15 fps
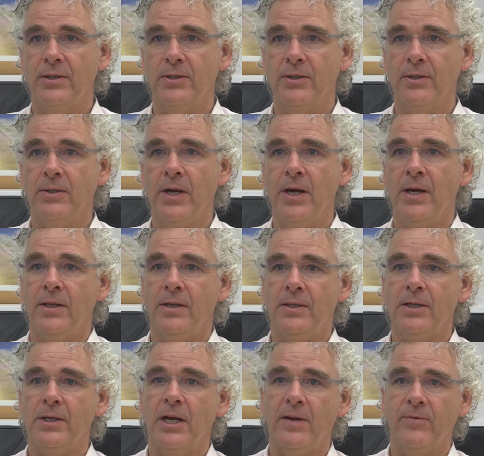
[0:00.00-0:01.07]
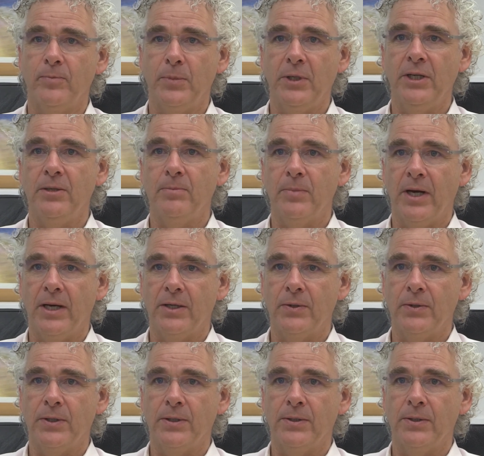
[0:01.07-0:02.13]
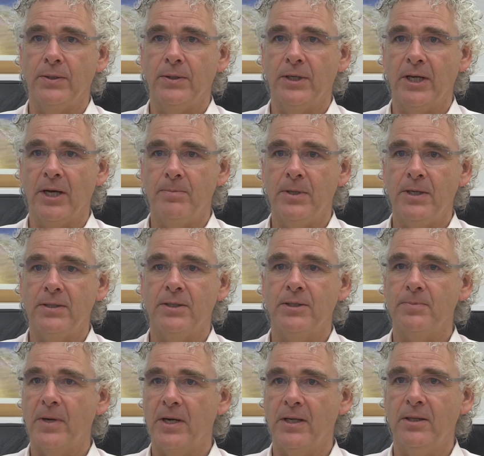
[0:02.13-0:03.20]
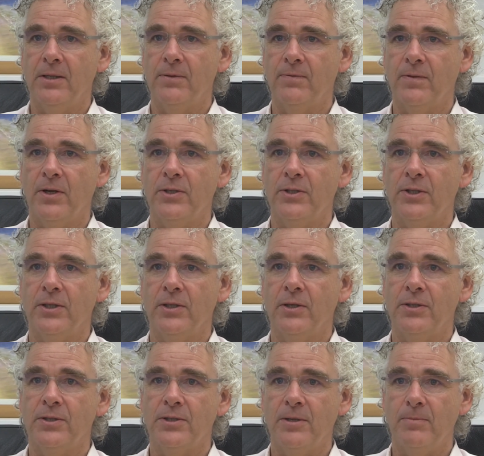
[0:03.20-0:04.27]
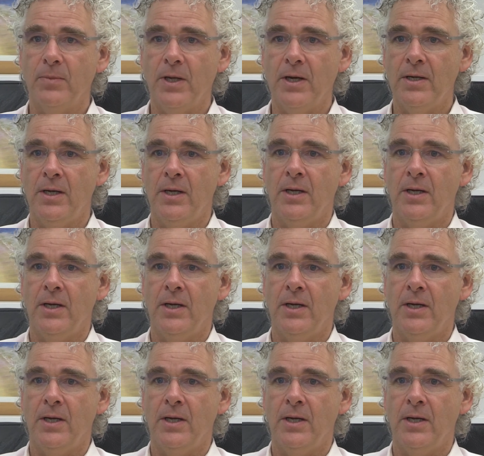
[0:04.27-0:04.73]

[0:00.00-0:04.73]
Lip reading: So that's going to have a big impact on the CapEx. It's making the flow sheet a lot simpler.